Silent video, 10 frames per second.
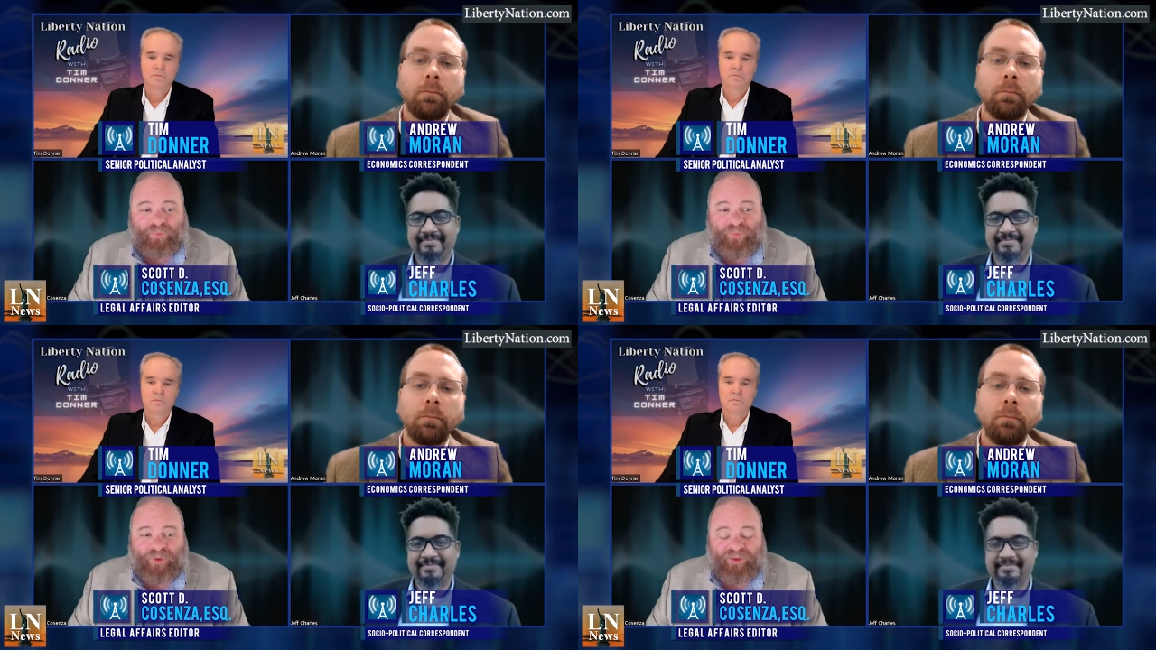
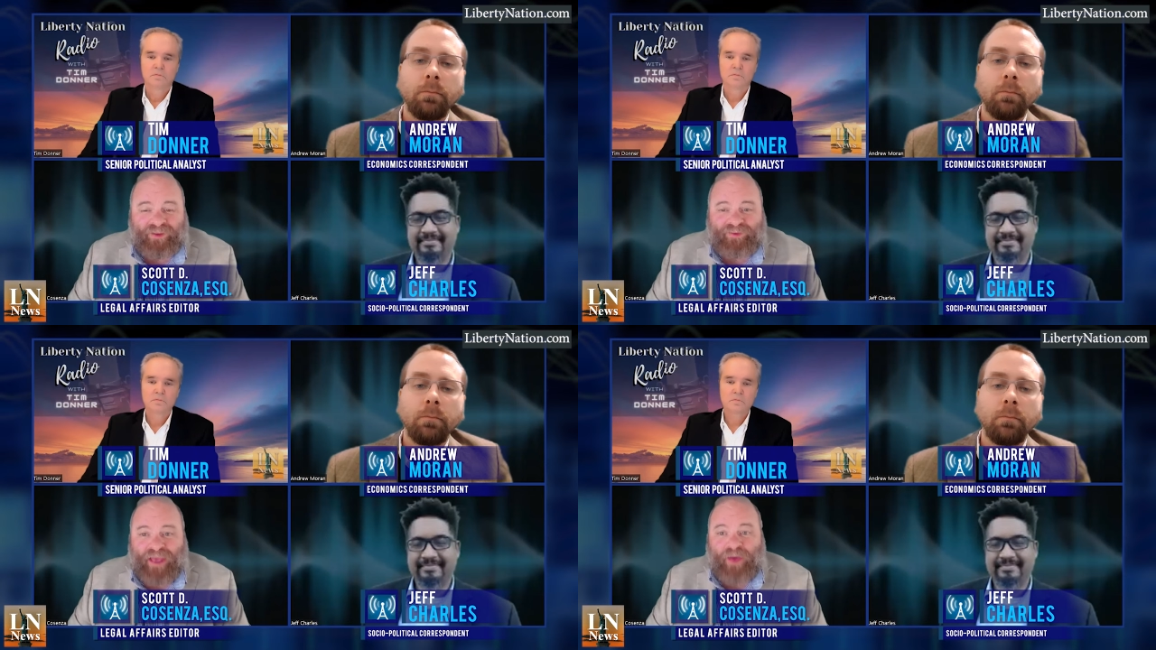
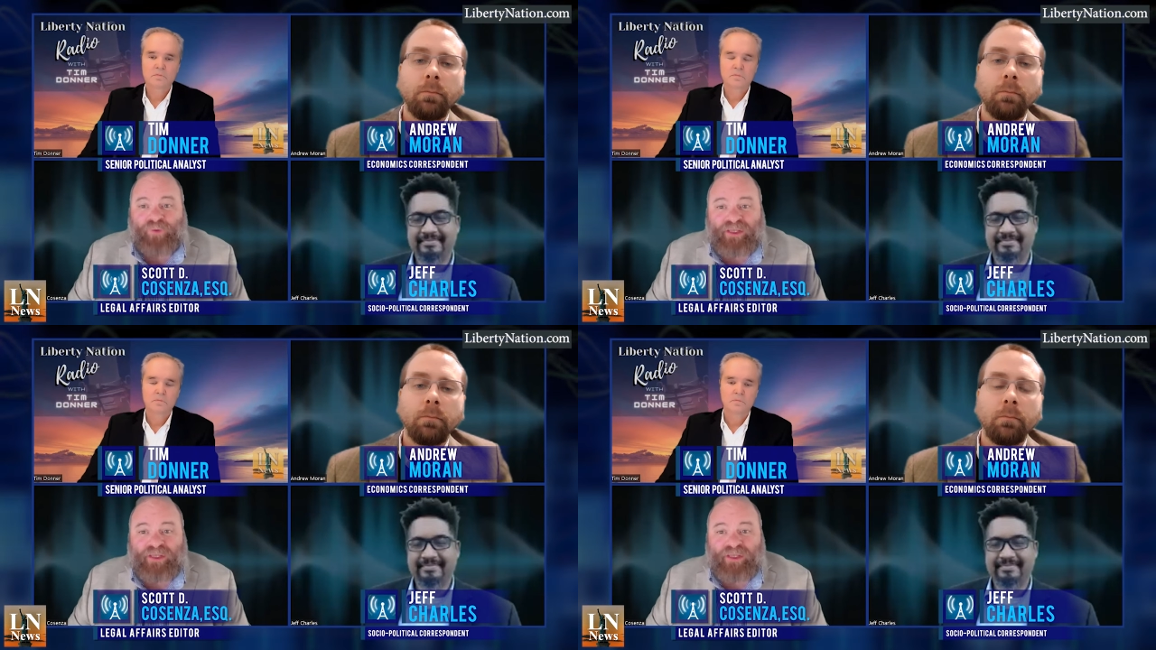Speaker 1: it's
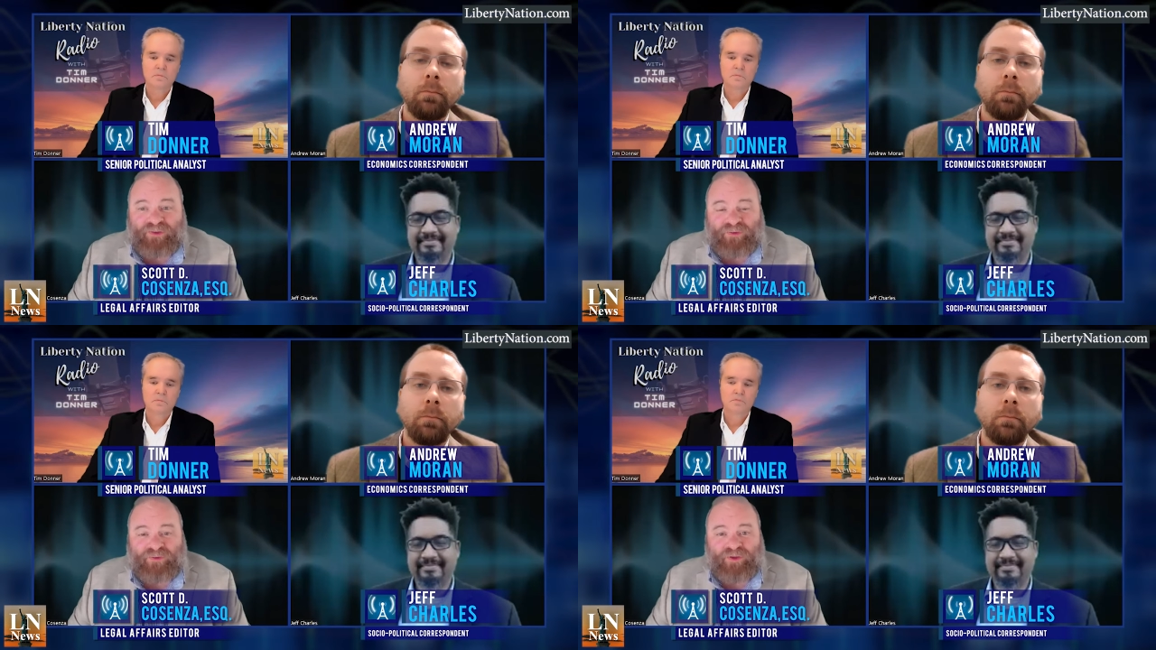outrageous
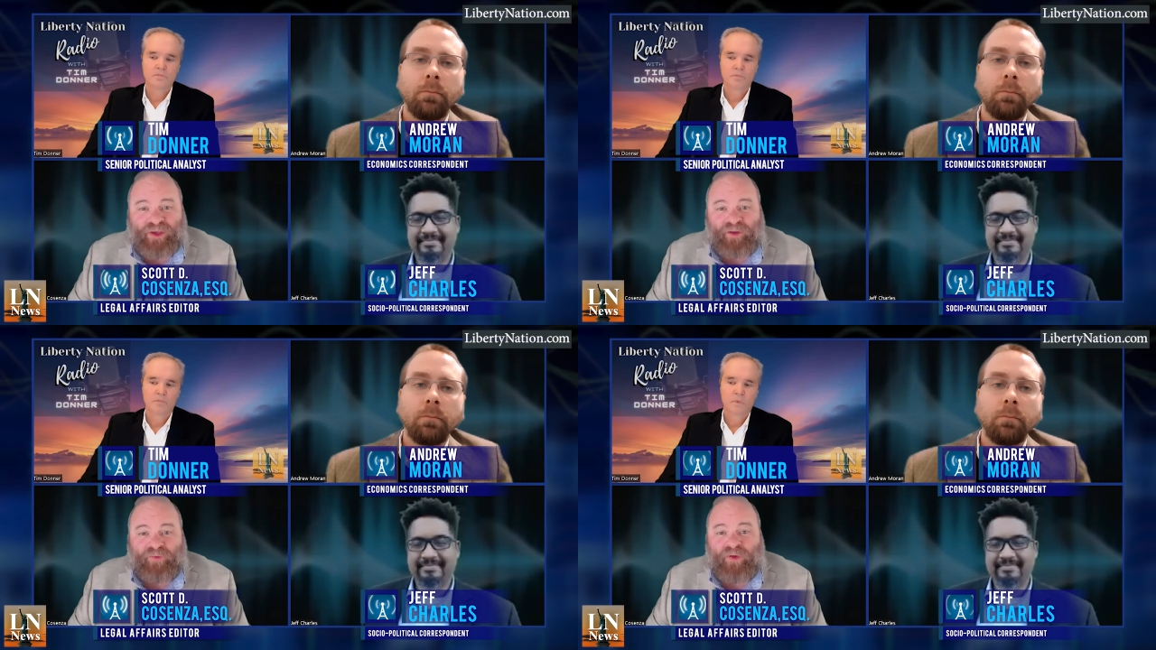to, to
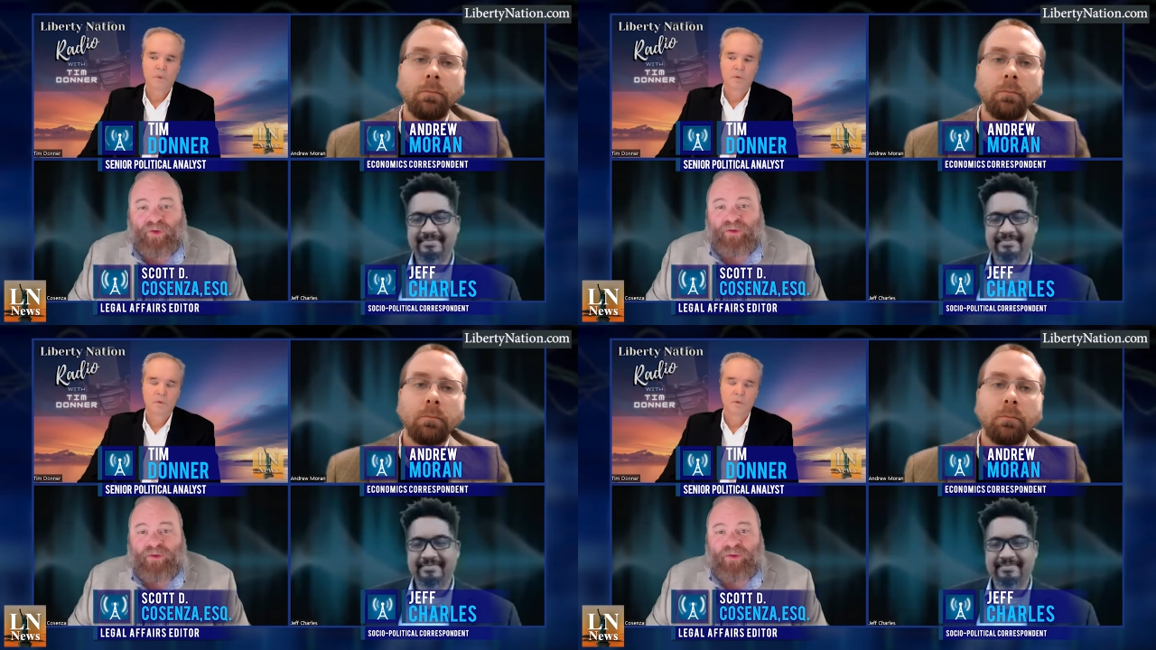kind of